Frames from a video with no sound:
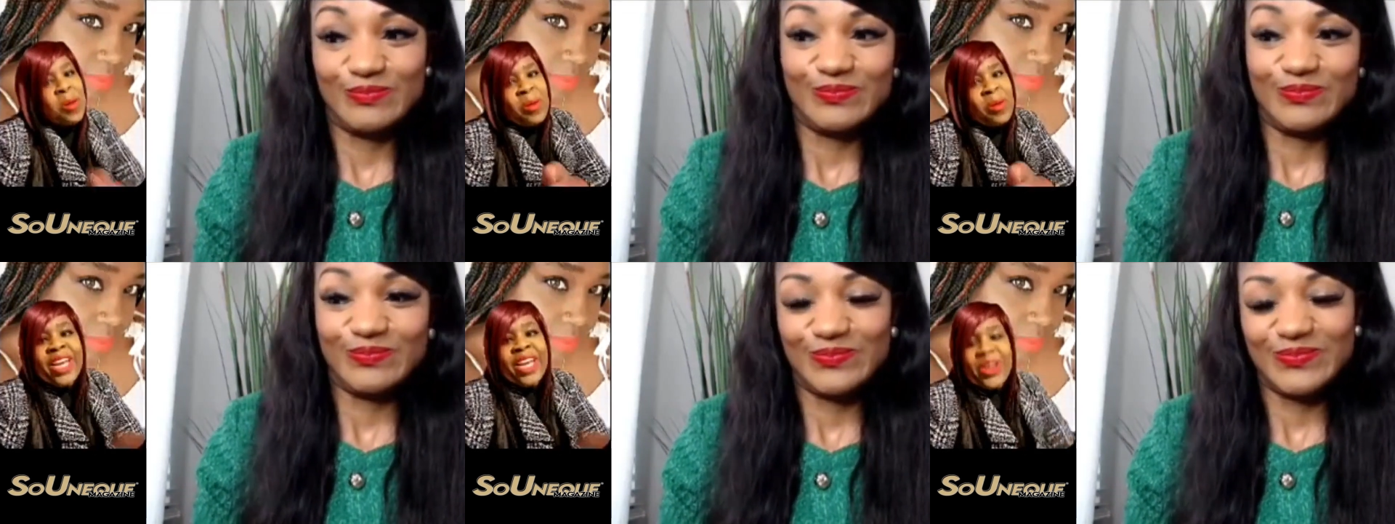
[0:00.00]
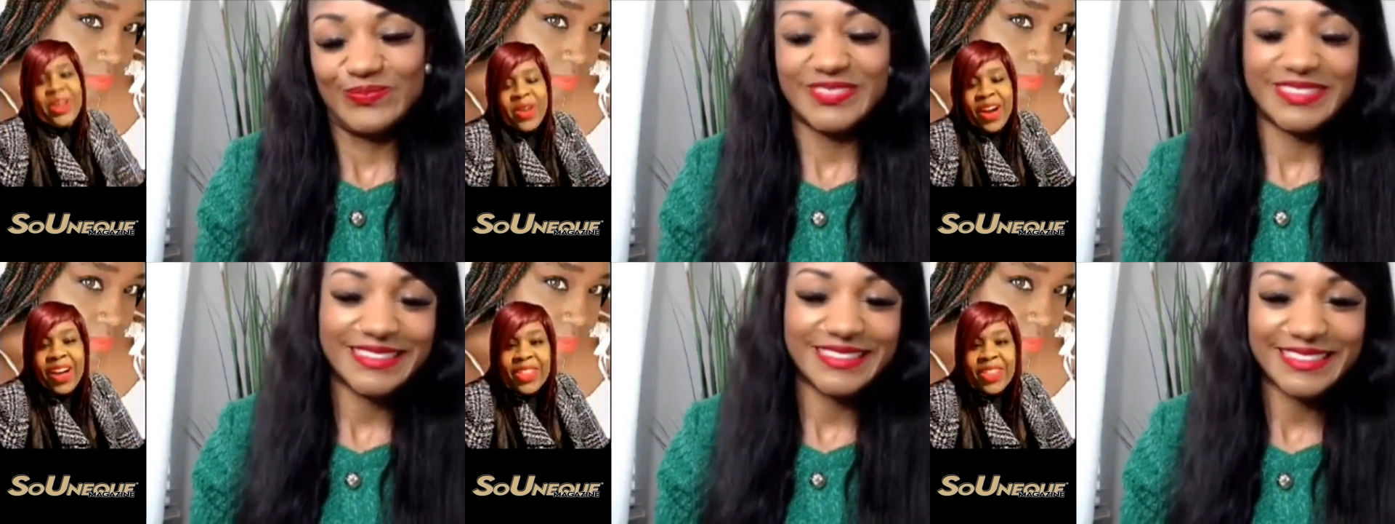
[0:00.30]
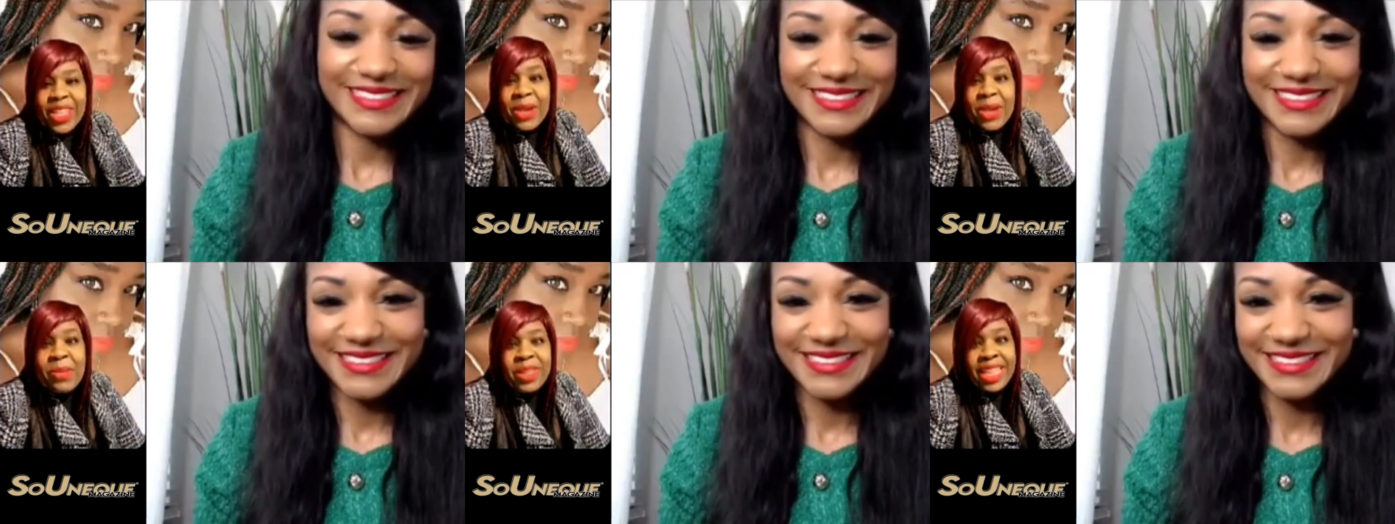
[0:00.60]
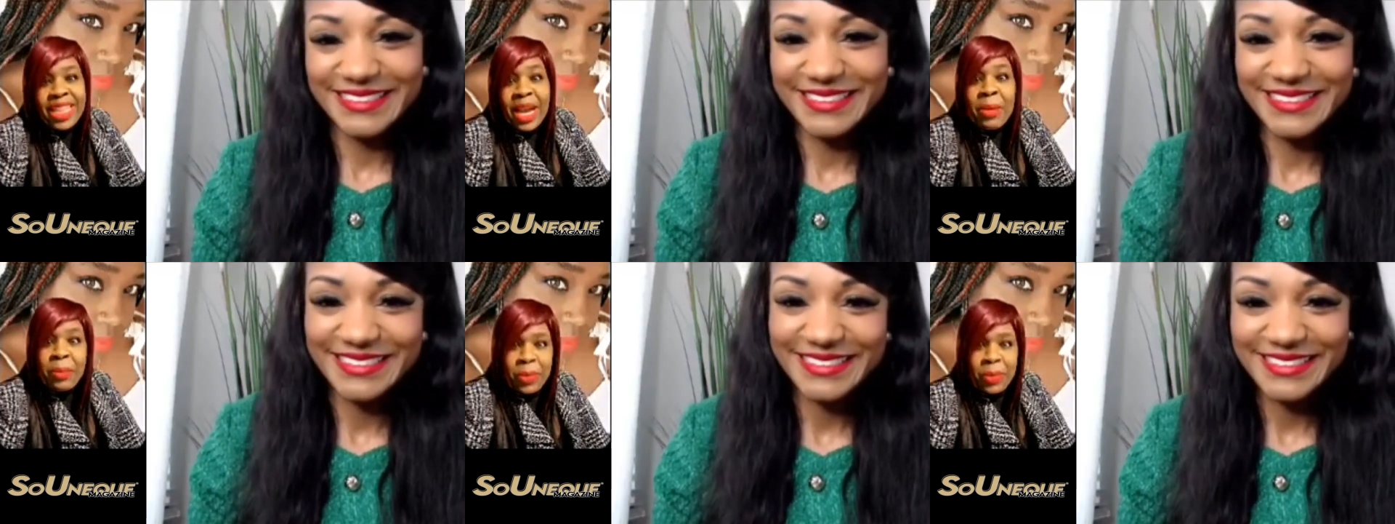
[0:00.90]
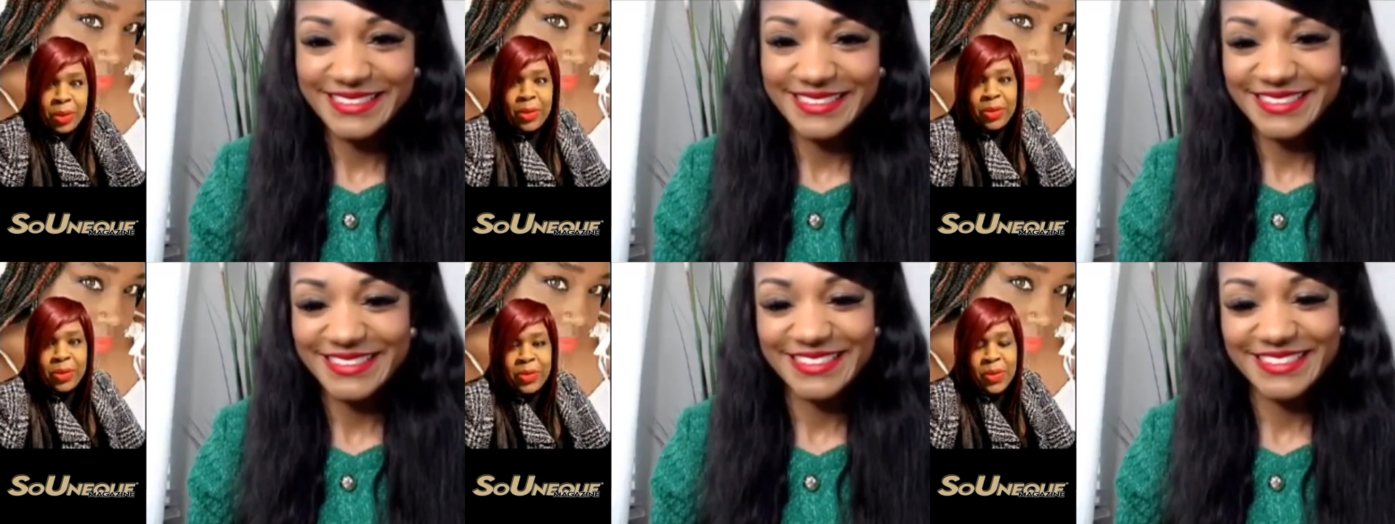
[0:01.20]
Speaker 1: while you're out there with that
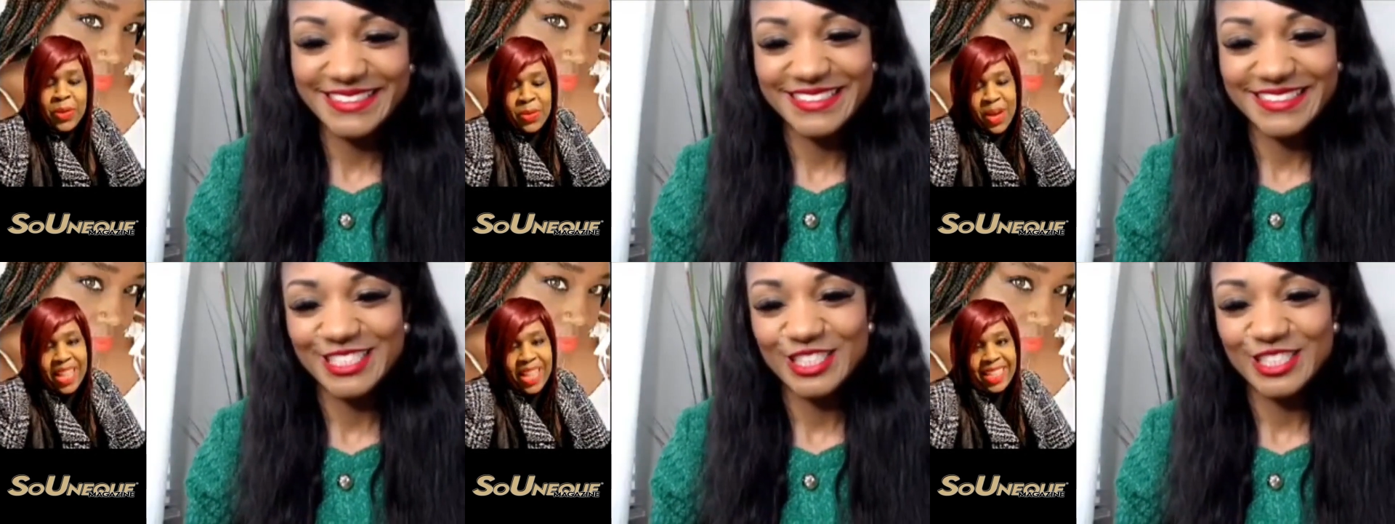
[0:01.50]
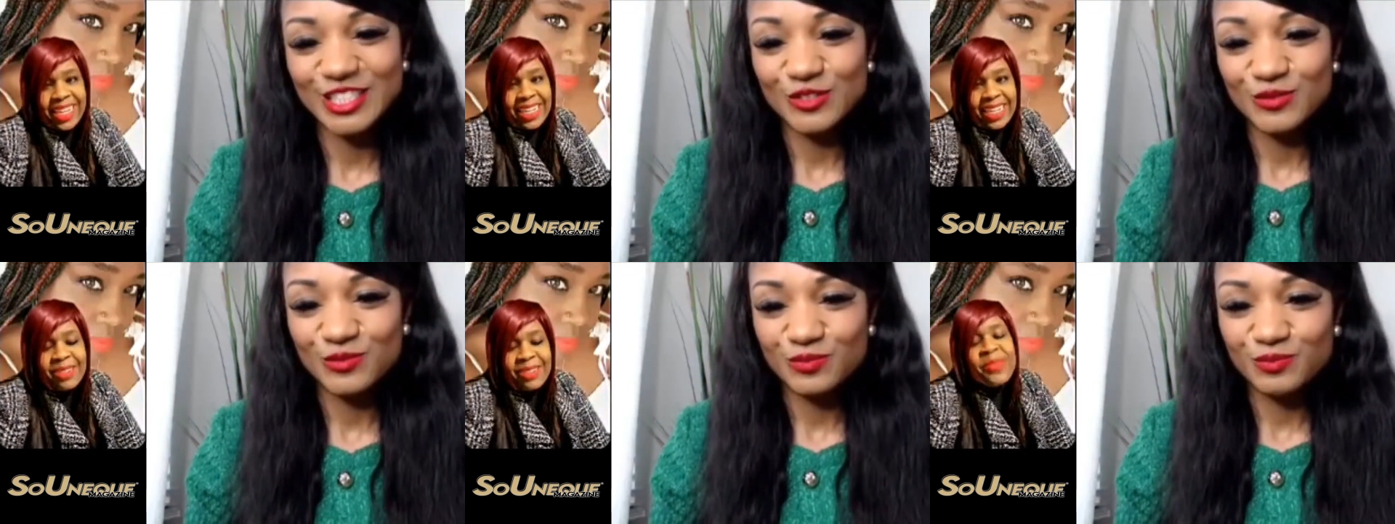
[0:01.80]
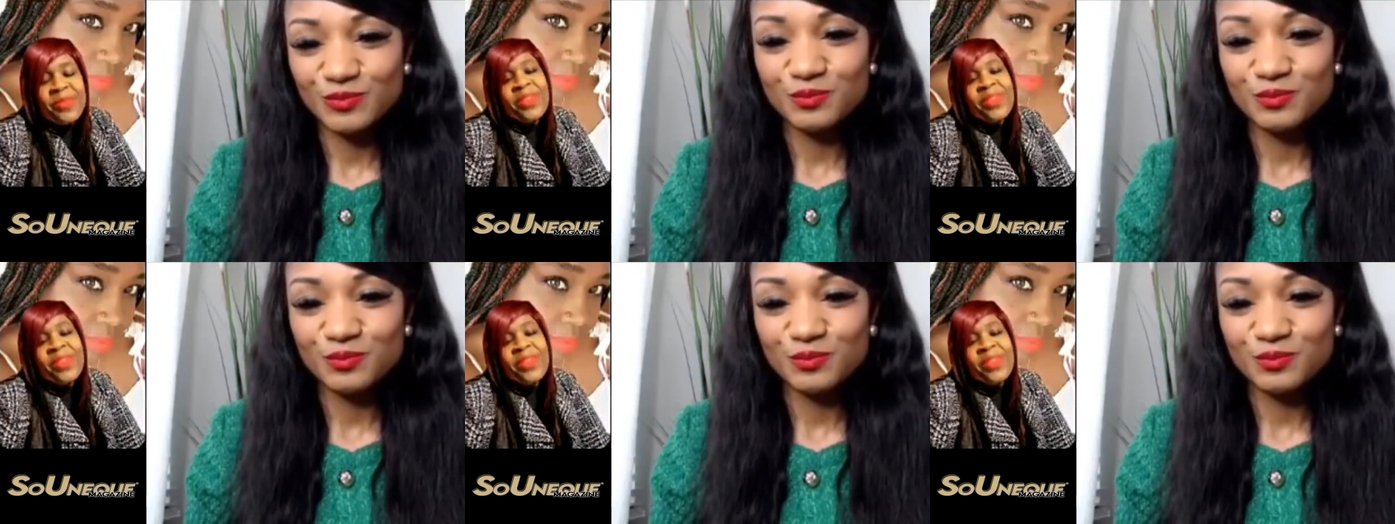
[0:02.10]
beautiful weather.